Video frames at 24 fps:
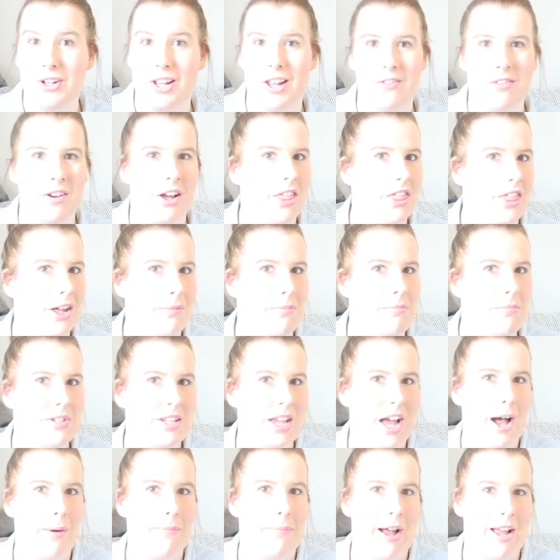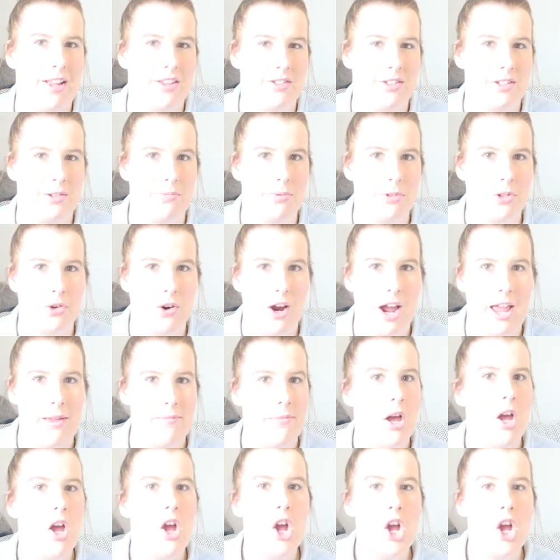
give it a thumbs up and subscribe.